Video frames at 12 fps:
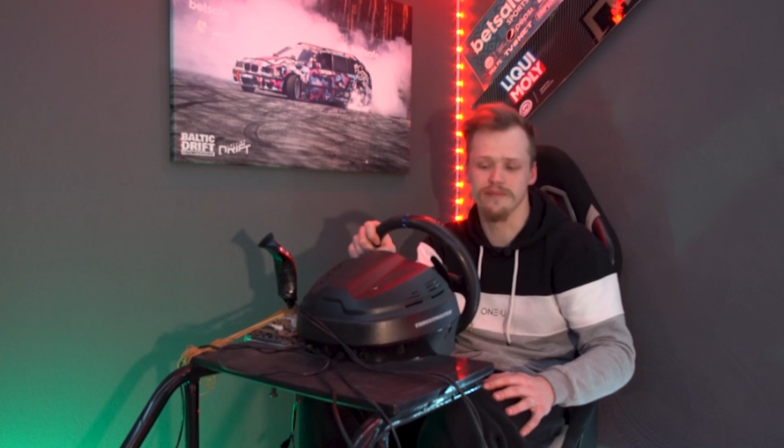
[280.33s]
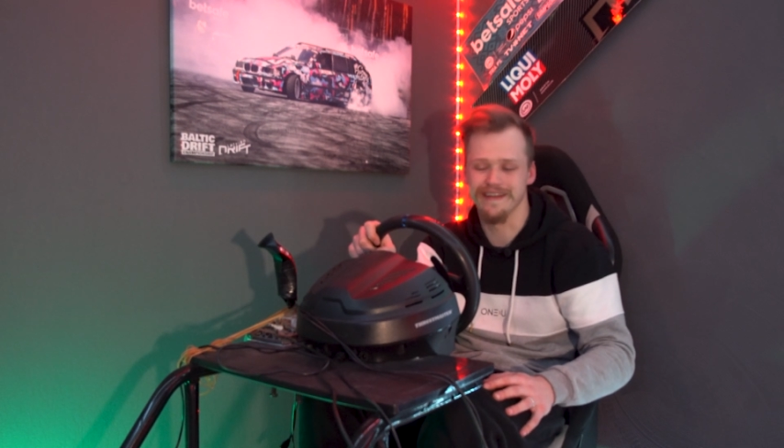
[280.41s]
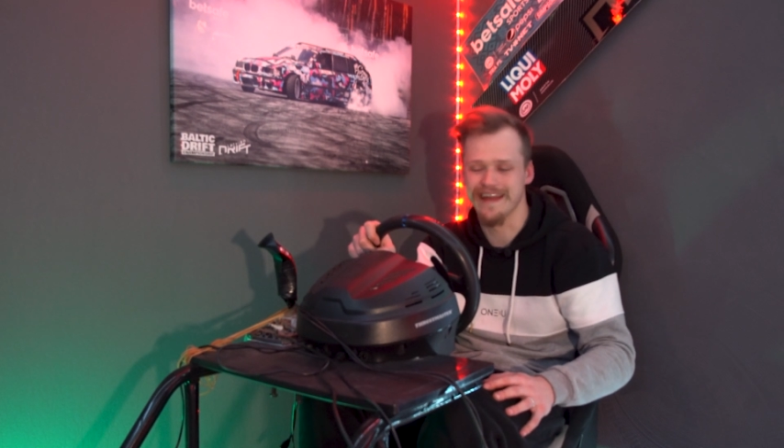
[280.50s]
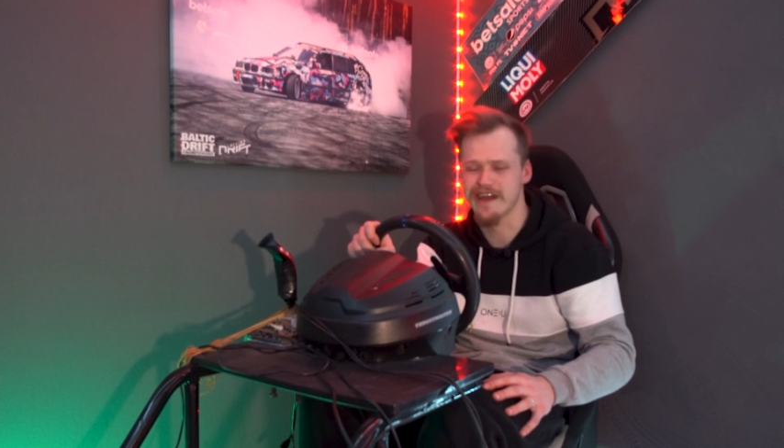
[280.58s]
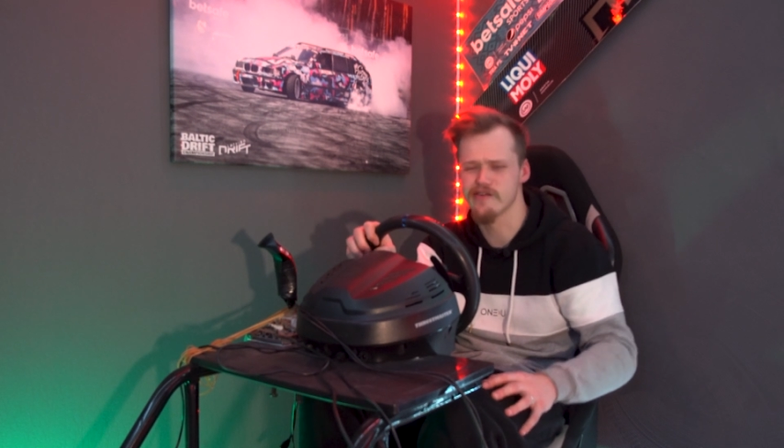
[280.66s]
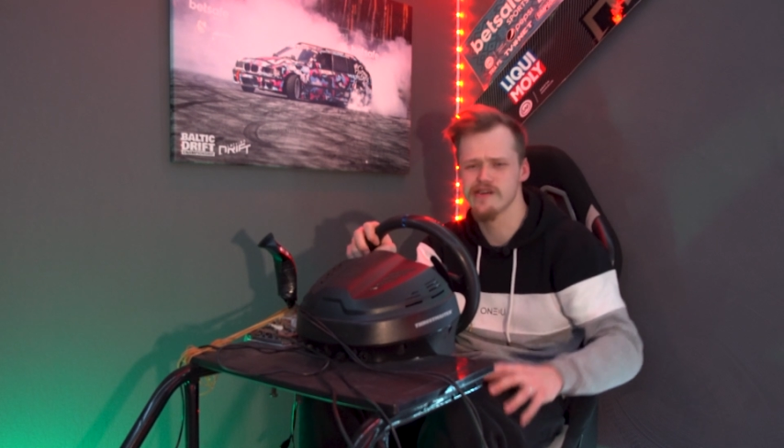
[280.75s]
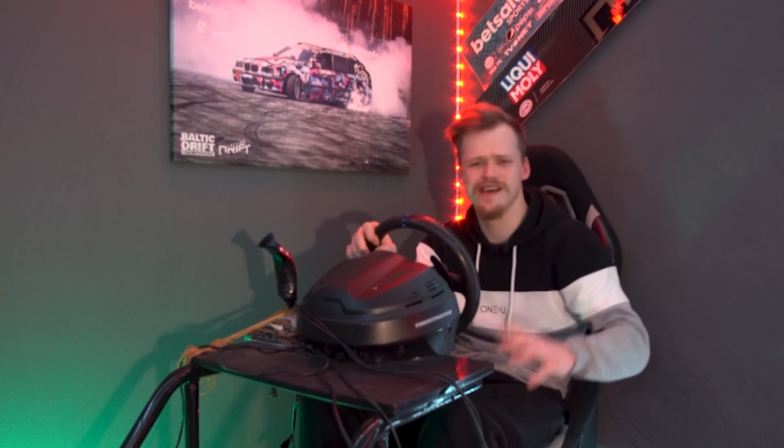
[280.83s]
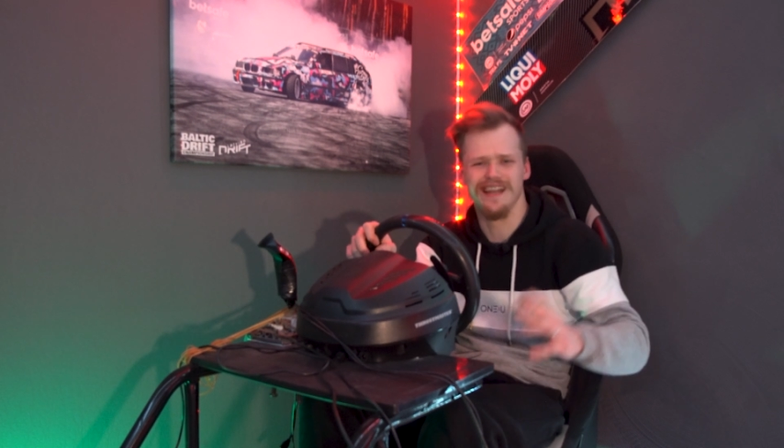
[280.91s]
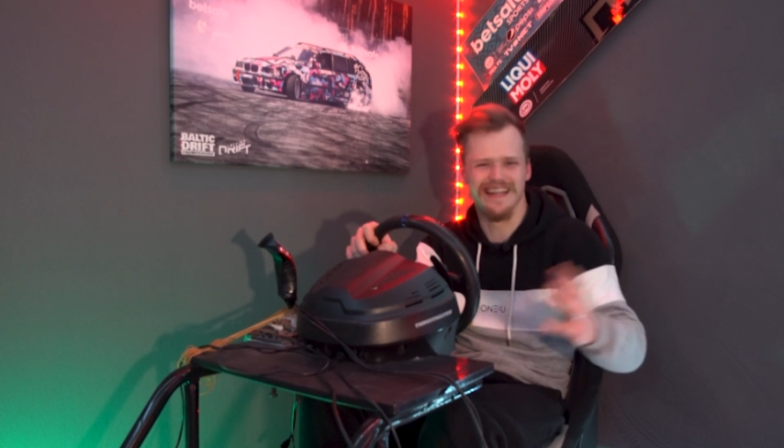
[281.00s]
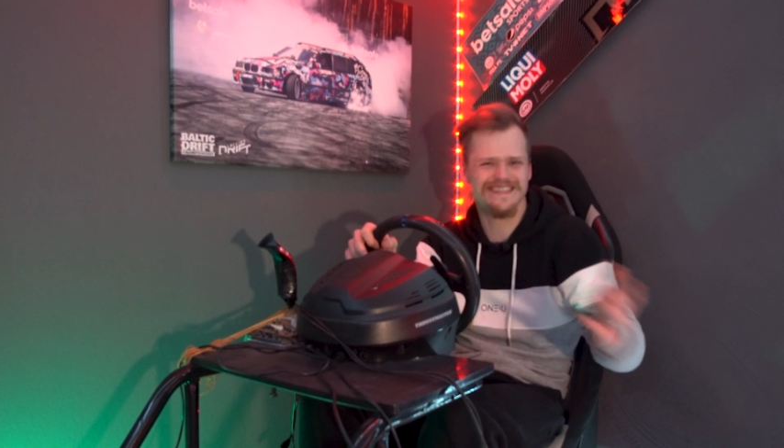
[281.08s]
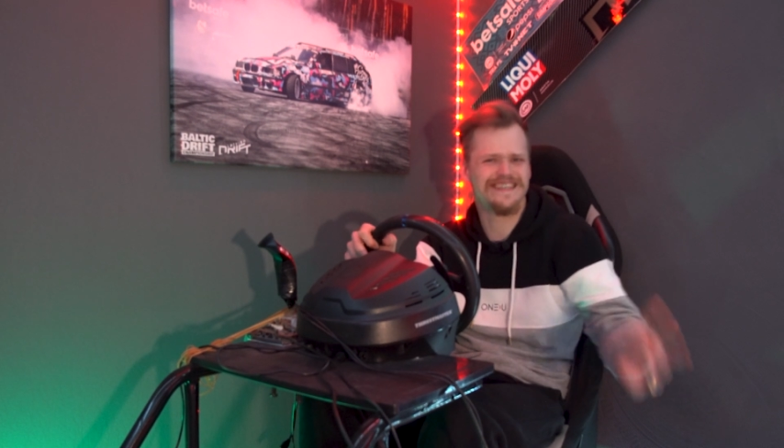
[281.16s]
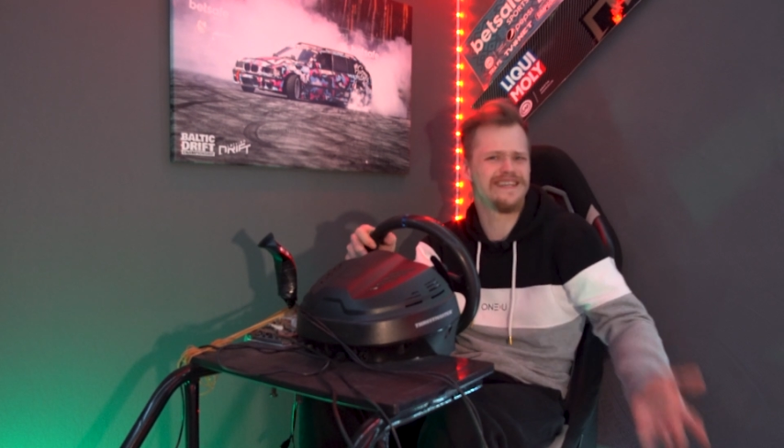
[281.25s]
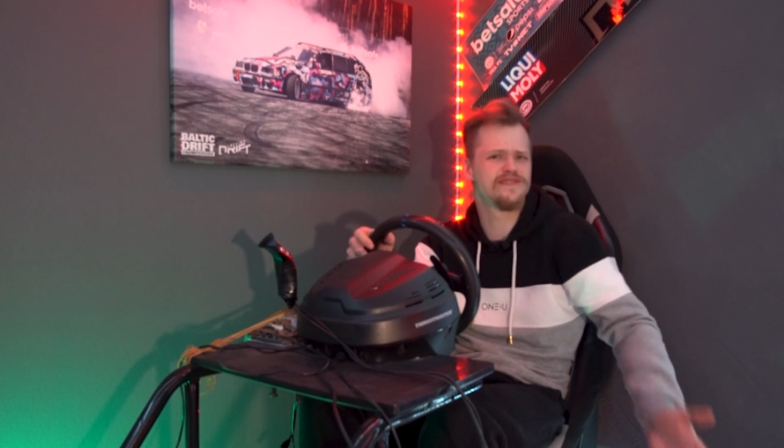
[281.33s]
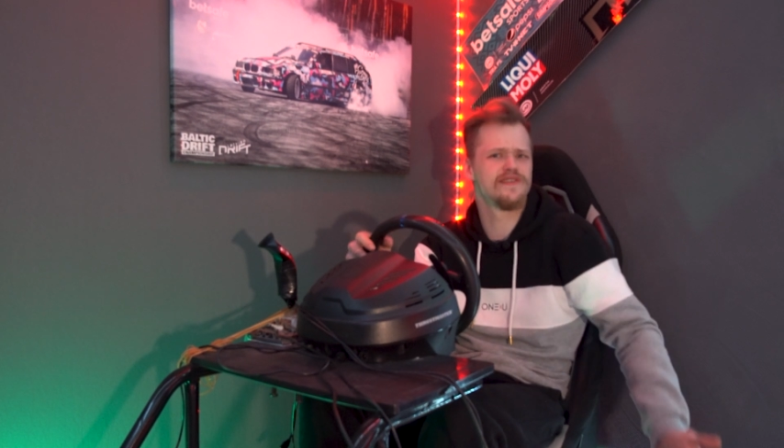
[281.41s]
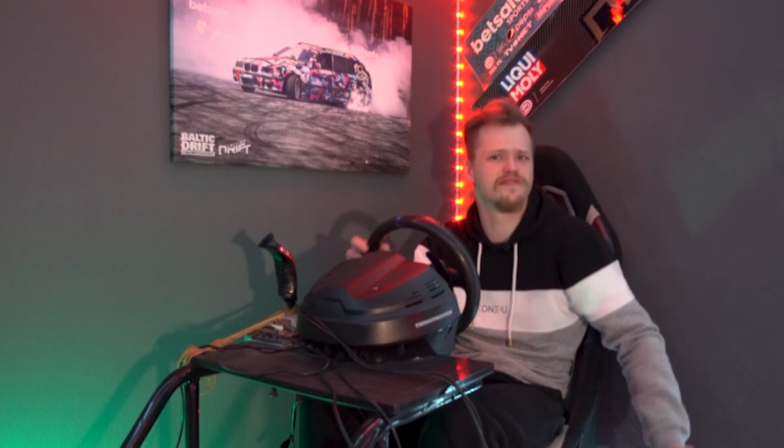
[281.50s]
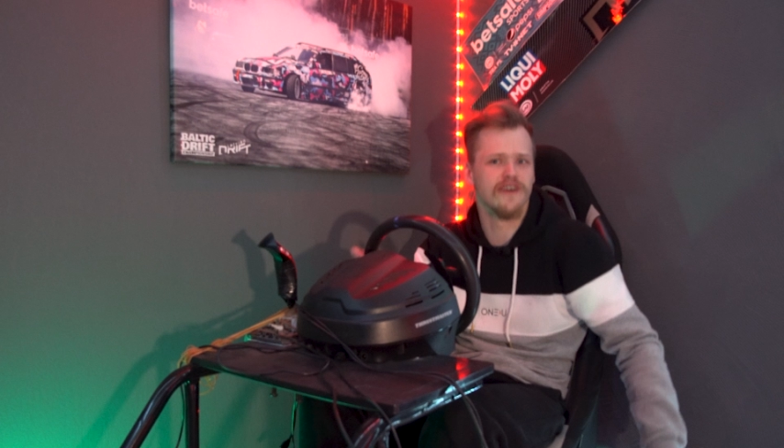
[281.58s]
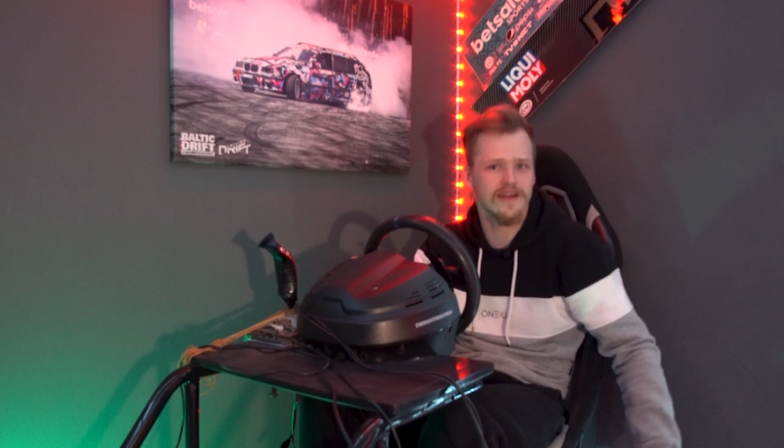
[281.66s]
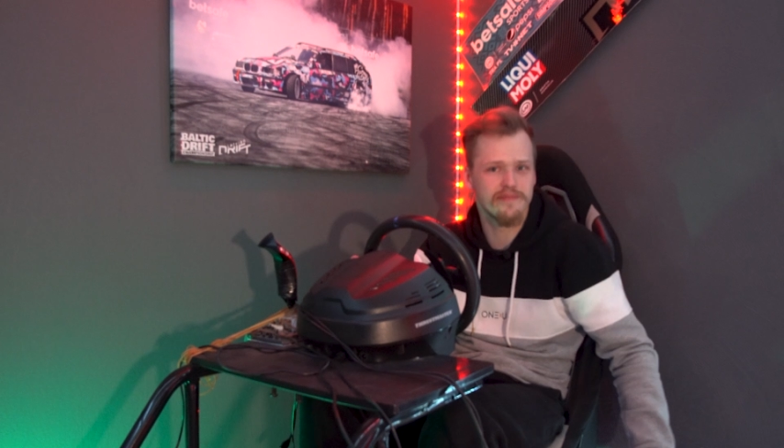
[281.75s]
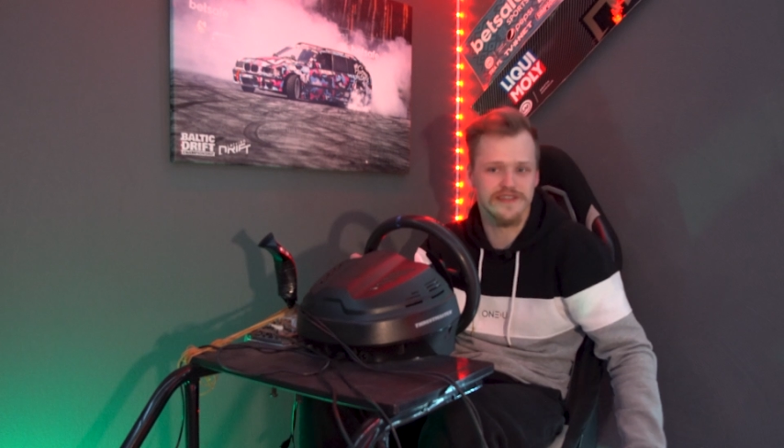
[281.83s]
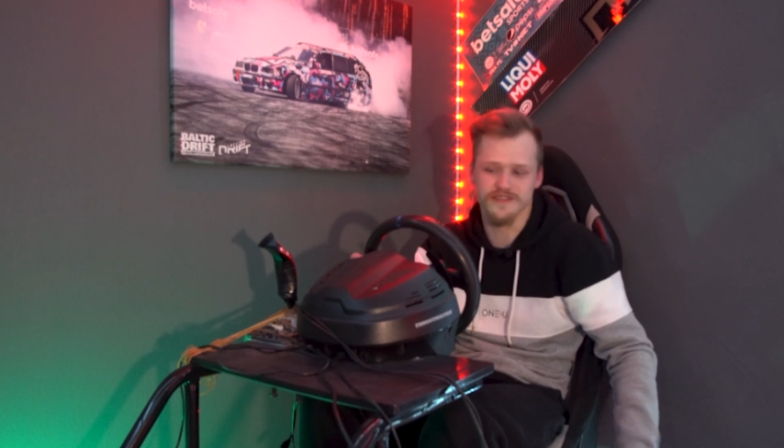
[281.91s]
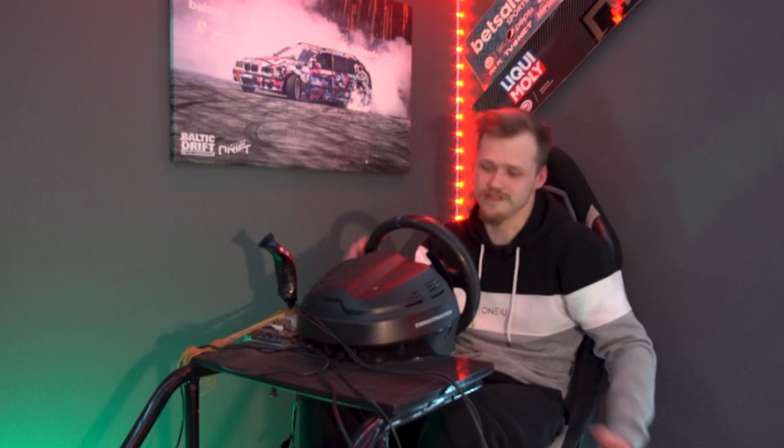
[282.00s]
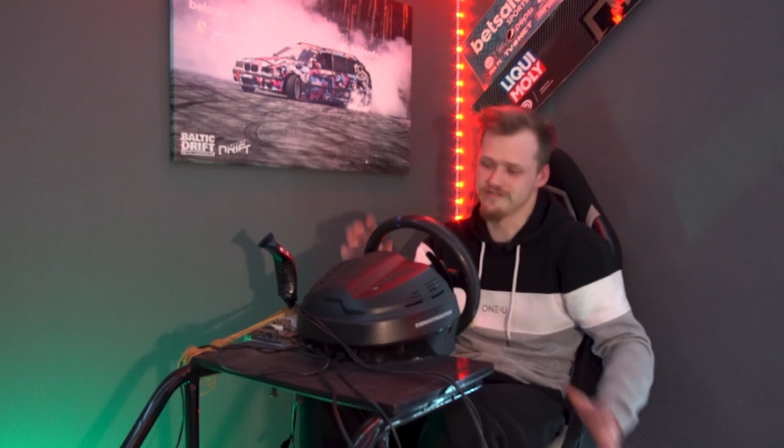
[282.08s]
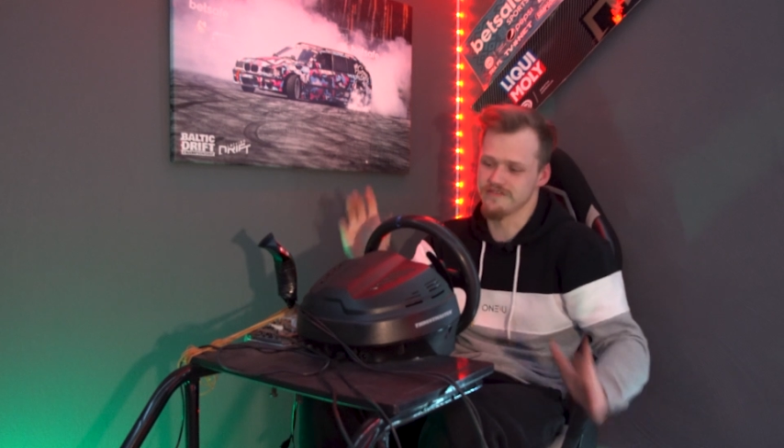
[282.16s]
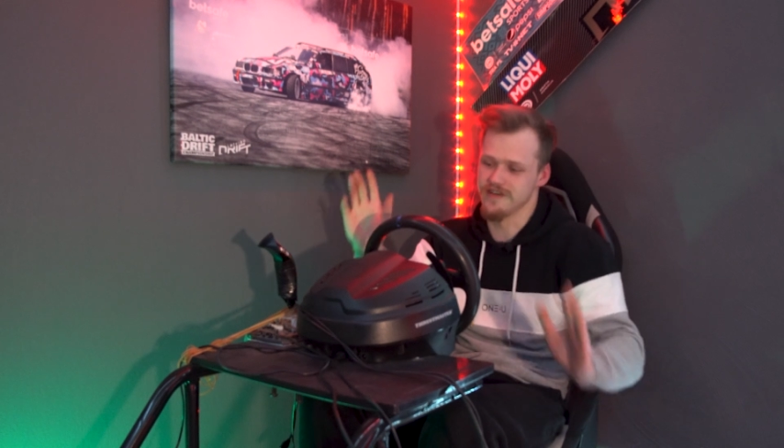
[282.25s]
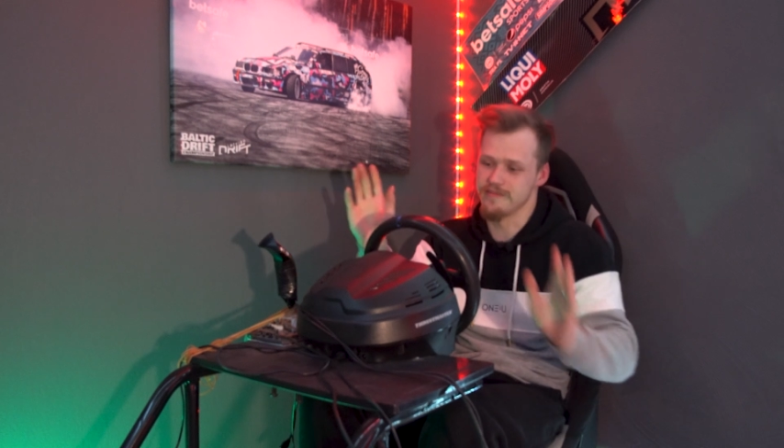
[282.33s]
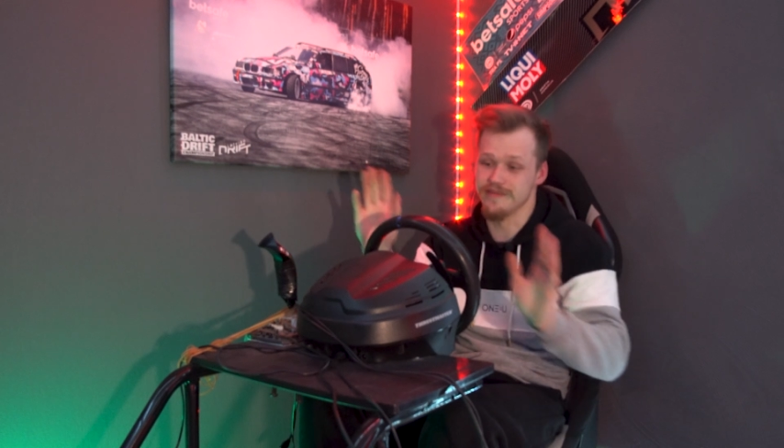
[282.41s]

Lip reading: But now, let's get to the fun bits of